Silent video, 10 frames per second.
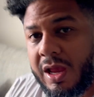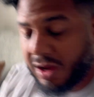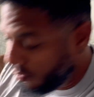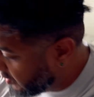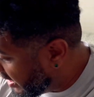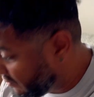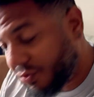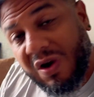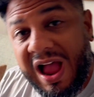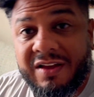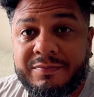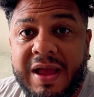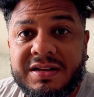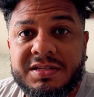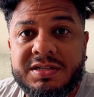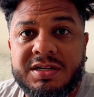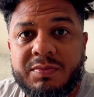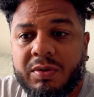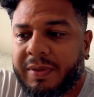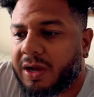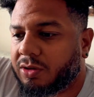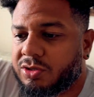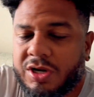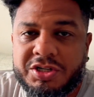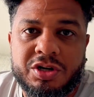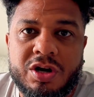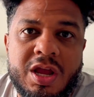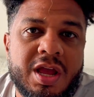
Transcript: And we have arrived back to the ship. We're back on the Treasure.